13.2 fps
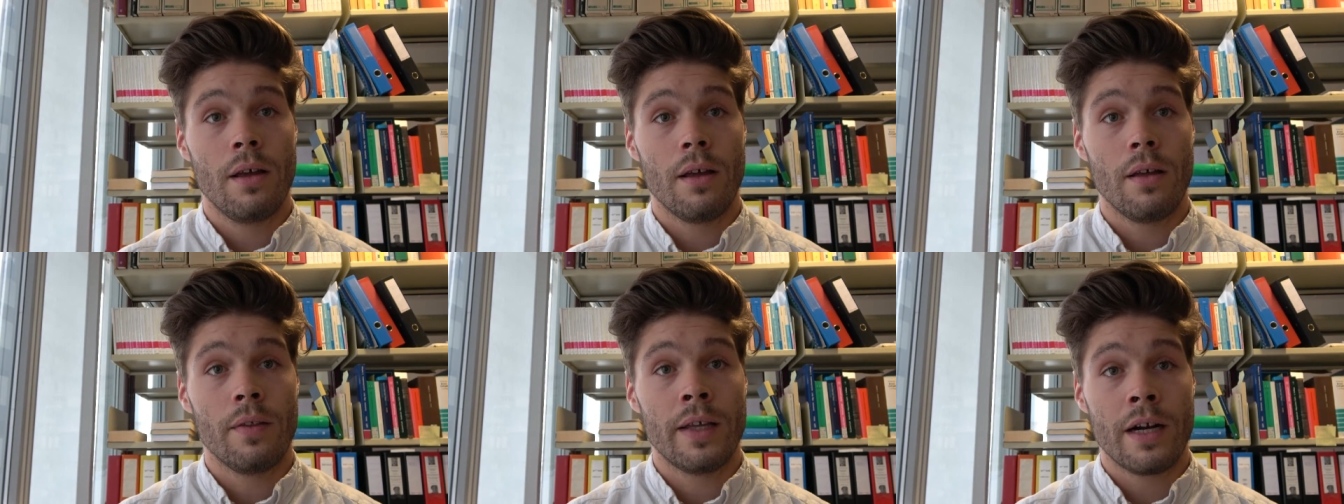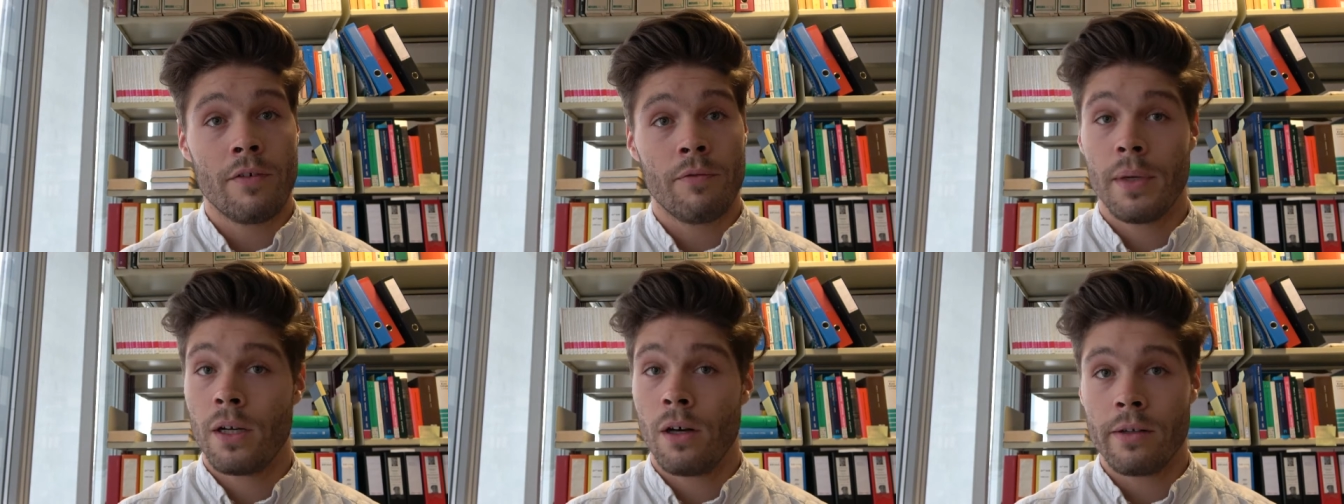There
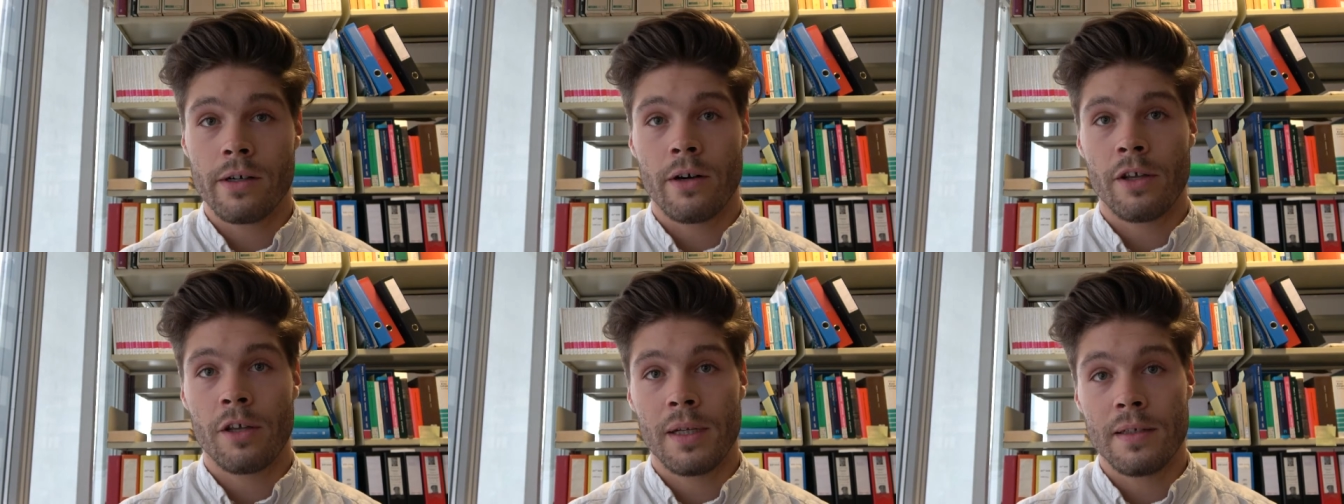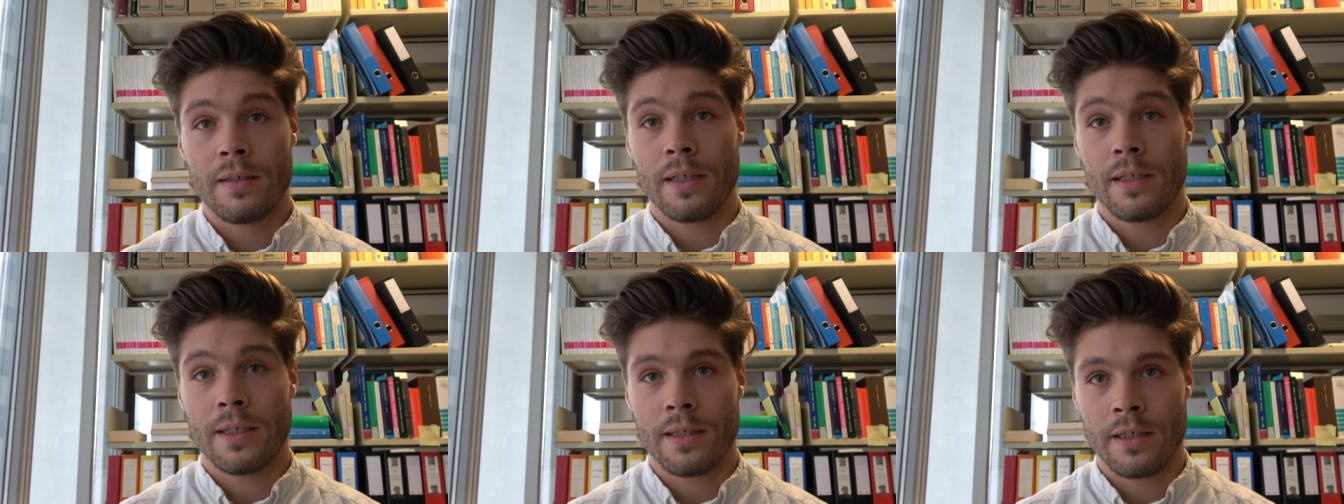have been other arguments in
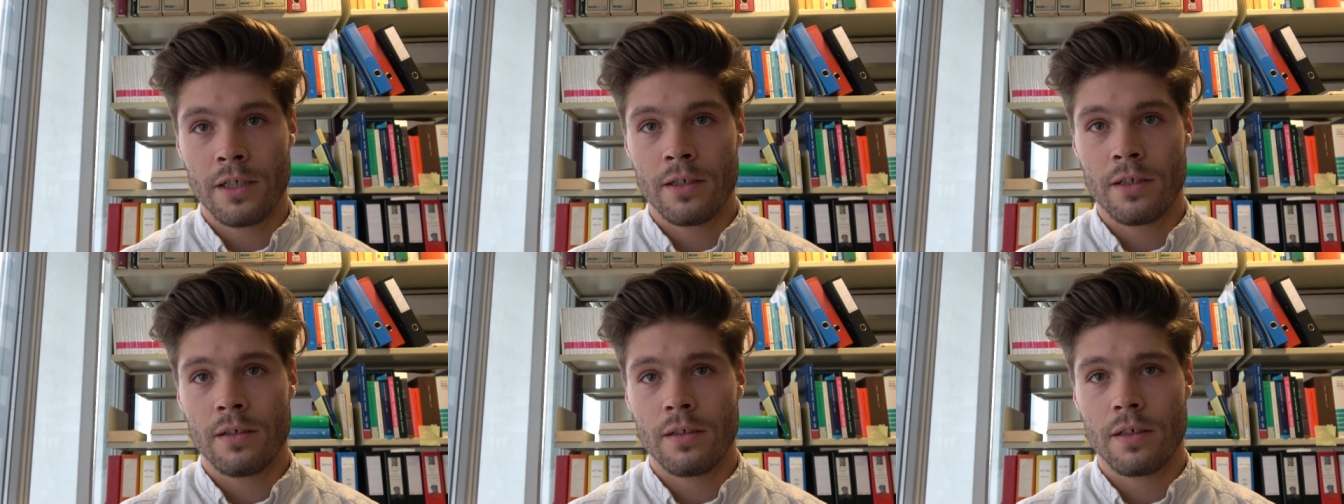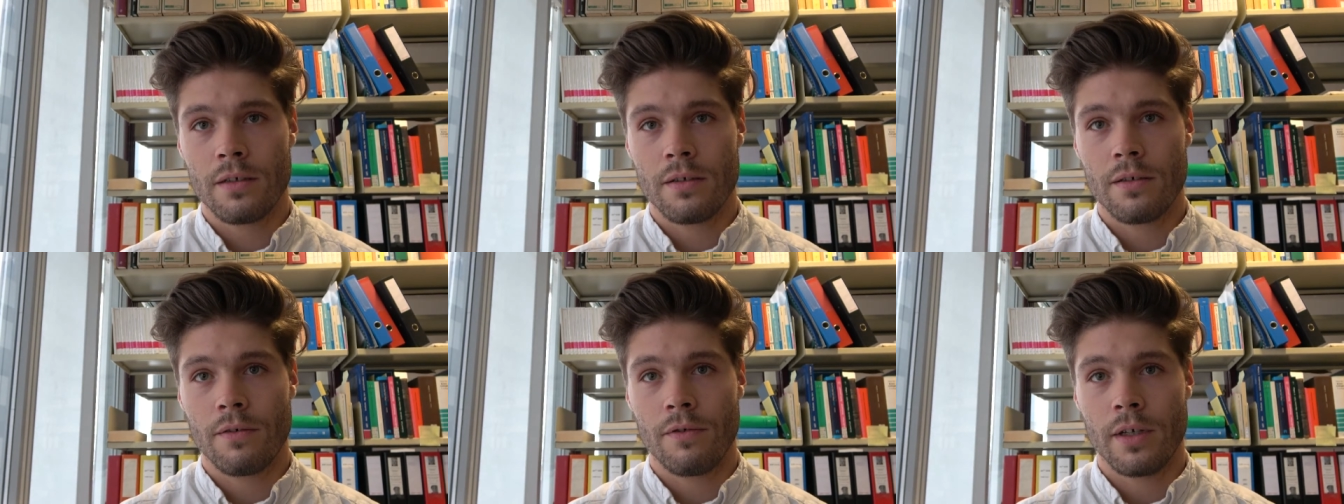
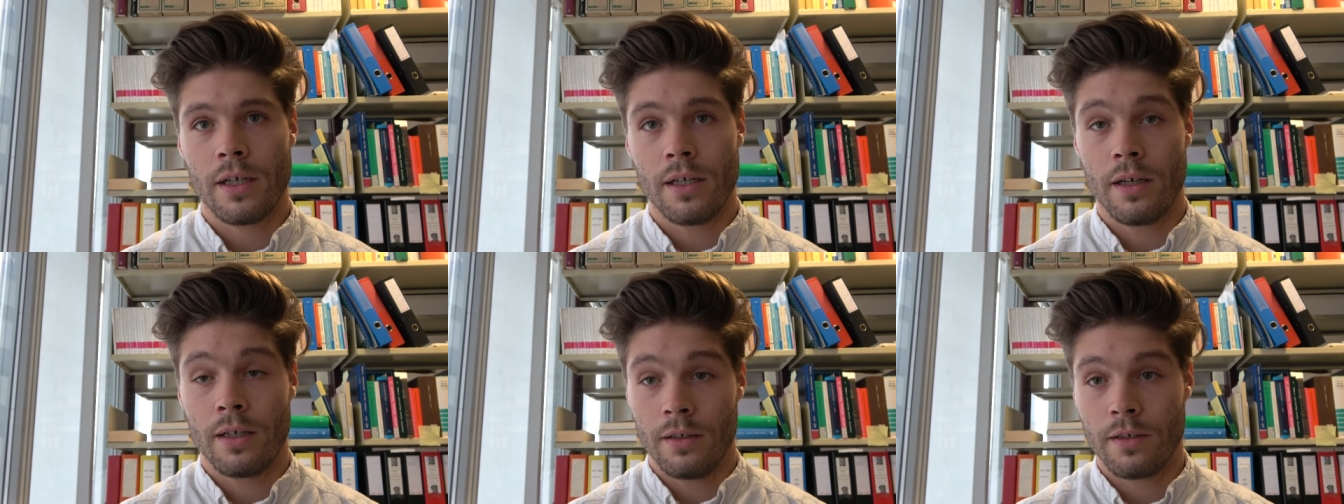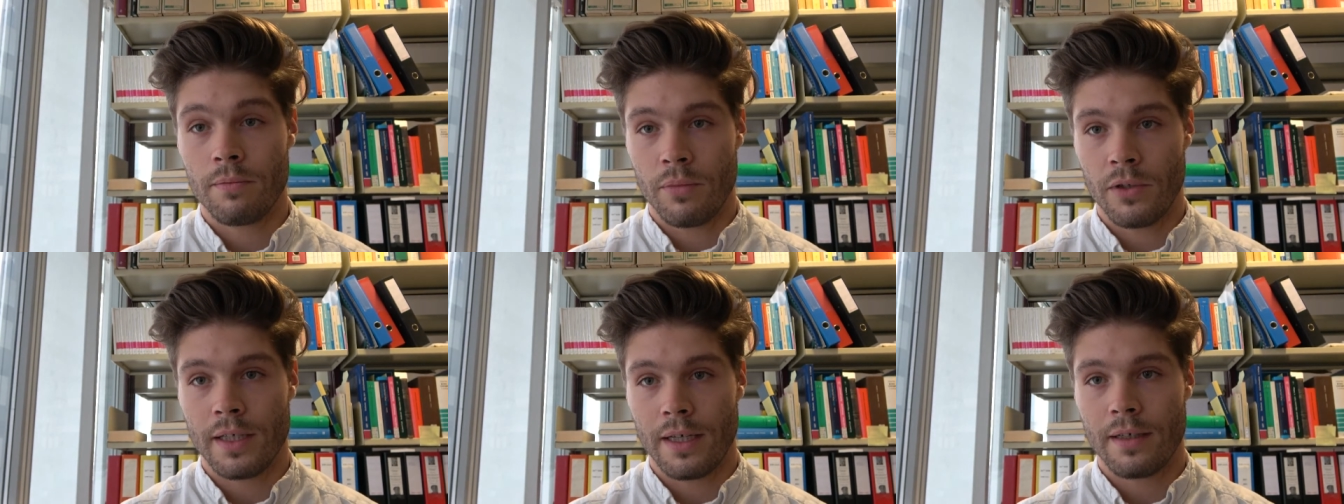this
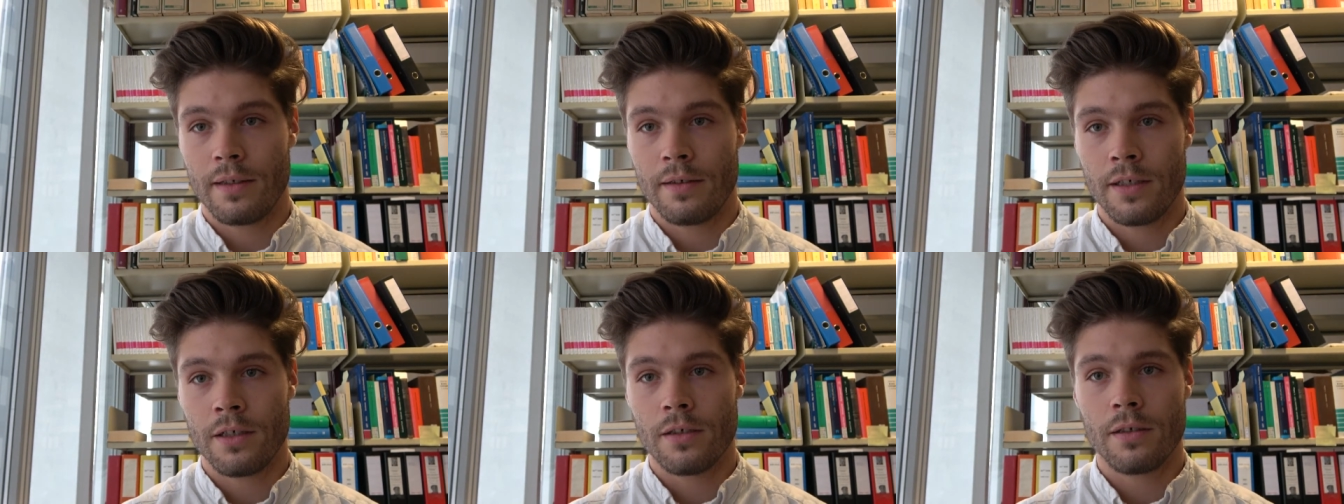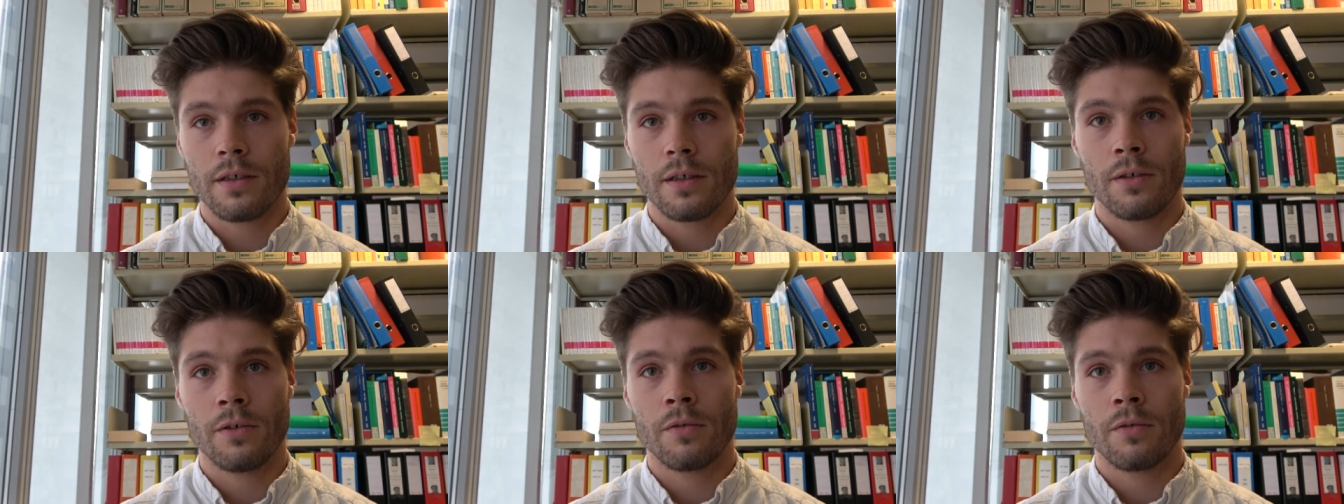precise decisions,